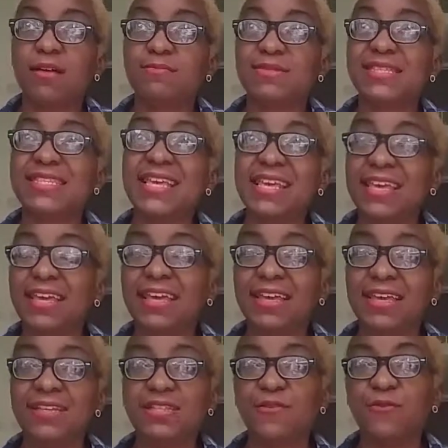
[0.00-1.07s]

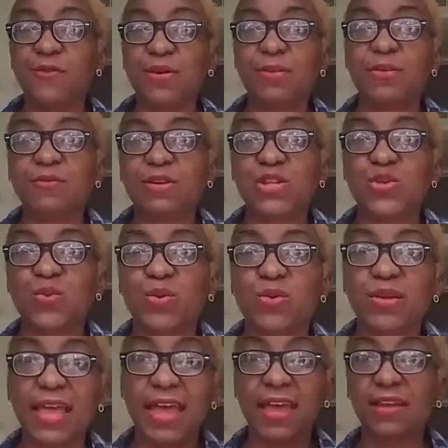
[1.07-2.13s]
Singing is a form of ritual.
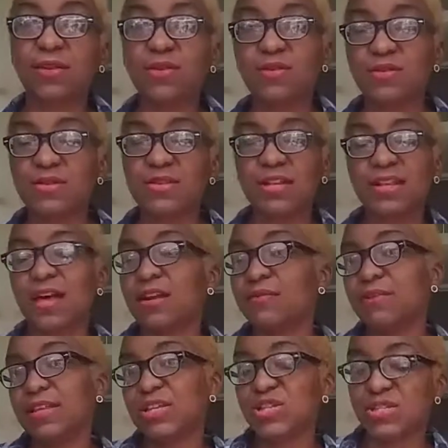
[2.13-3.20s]
Candles, a lot of
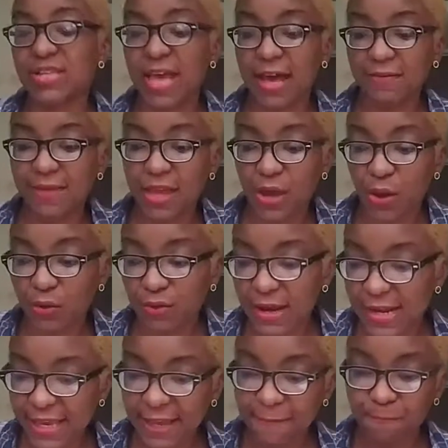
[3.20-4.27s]
religions have that
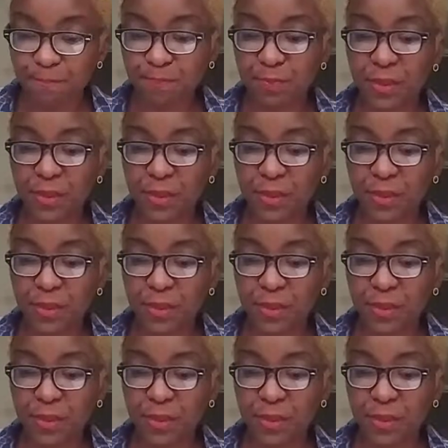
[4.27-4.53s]
already.